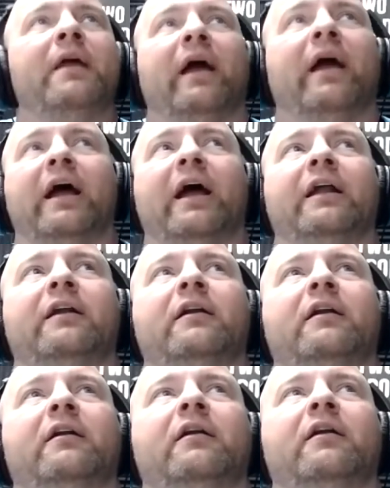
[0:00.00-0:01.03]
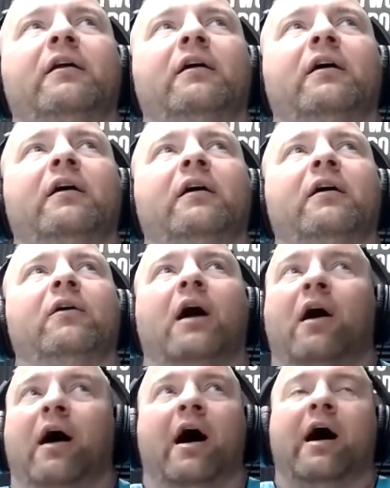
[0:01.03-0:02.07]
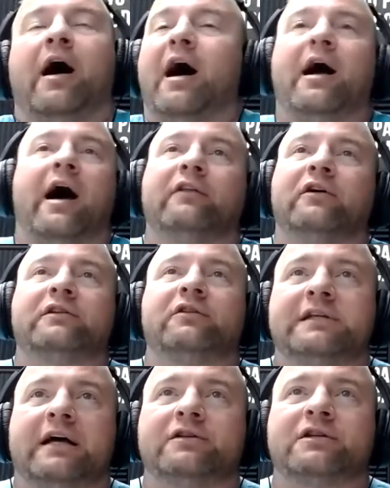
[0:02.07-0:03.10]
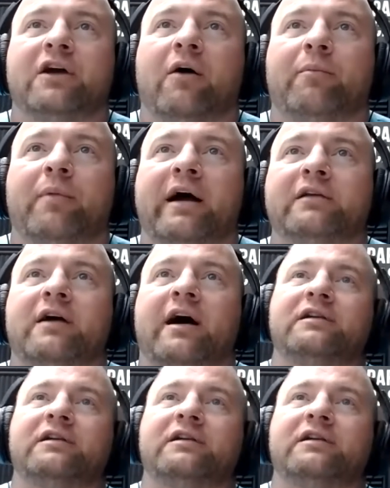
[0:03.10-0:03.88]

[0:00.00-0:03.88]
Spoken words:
And I looked at the telescope. I